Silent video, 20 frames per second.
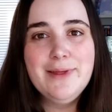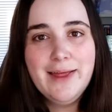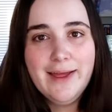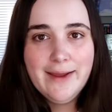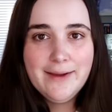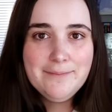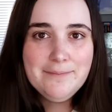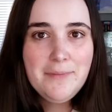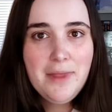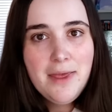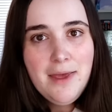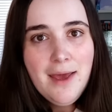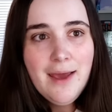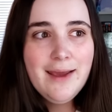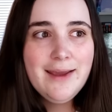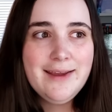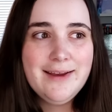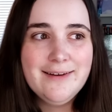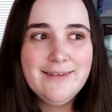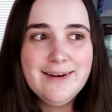be like,
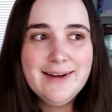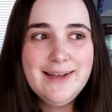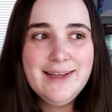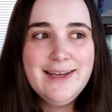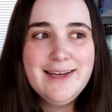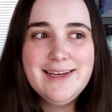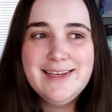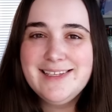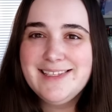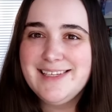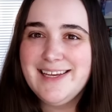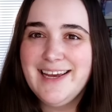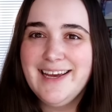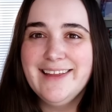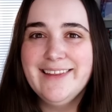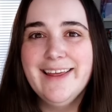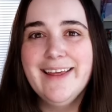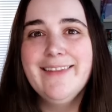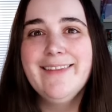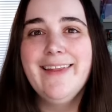here it is,
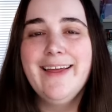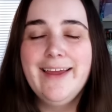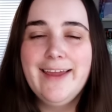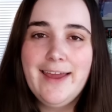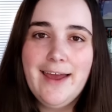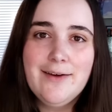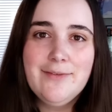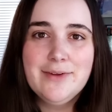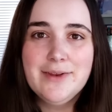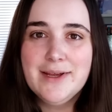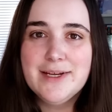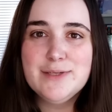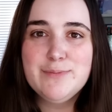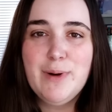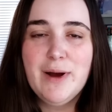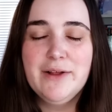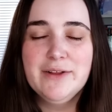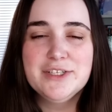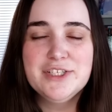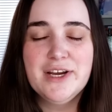and then like have a nice
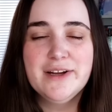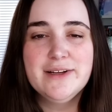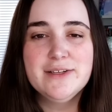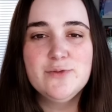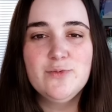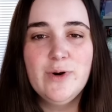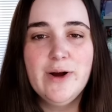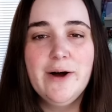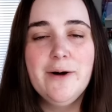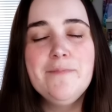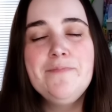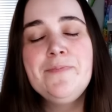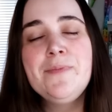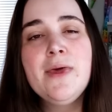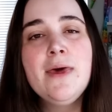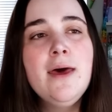polish on as well.